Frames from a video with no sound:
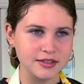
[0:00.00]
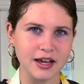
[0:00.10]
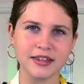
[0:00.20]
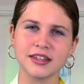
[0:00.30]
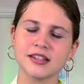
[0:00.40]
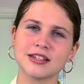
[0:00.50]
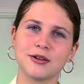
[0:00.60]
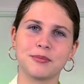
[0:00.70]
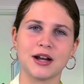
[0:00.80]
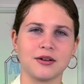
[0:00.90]
I think that's how
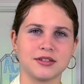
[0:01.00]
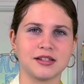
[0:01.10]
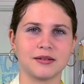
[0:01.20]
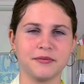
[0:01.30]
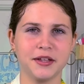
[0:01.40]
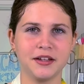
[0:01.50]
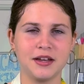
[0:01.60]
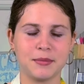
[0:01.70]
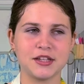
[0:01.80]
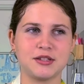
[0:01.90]
you pronounce them.
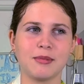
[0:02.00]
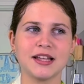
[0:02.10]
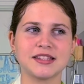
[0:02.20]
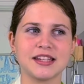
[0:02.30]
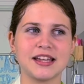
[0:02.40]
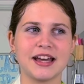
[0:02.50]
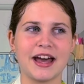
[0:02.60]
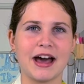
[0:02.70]
Because you might say